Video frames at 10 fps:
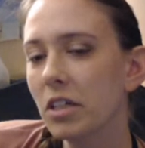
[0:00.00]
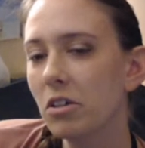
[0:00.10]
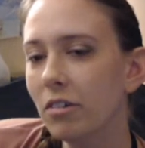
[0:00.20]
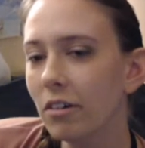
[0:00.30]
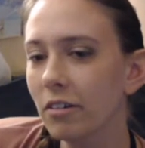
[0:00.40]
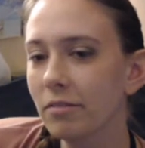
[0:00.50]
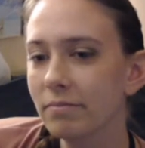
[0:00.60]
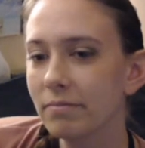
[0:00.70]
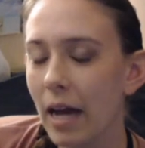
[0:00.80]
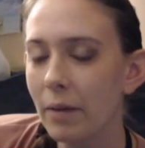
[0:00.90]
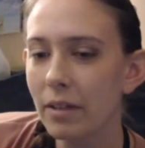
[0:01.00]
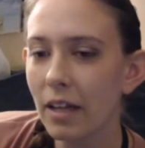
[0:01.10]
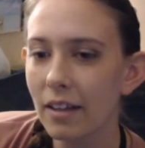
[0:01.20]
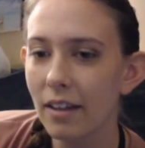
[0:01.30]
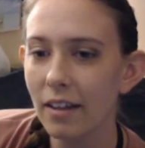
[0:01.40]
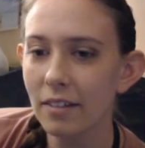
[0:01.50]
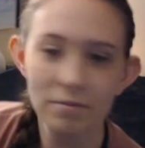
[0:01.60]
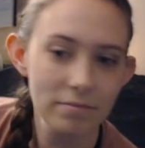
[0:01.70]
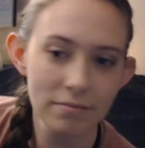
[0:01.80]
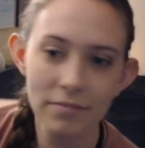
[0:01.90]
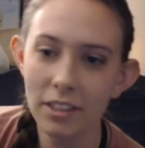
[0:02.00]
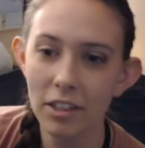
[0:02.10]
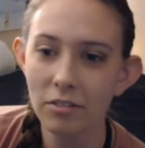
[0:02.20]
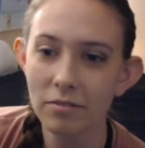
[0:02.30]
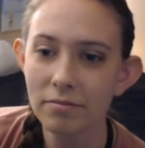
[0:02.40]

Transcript: cool. I'm glad that, you know,